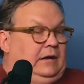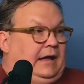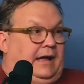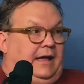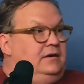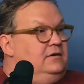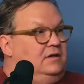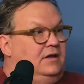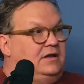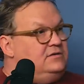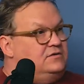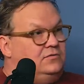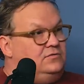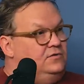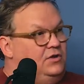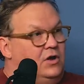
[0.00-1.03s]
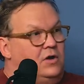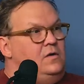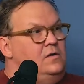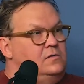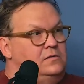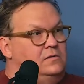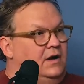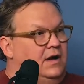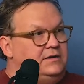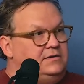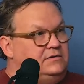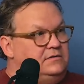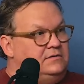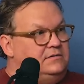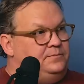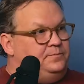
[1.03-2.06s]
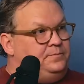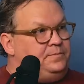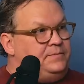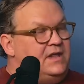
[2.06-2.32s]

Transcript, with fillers: I don't know. But you're free.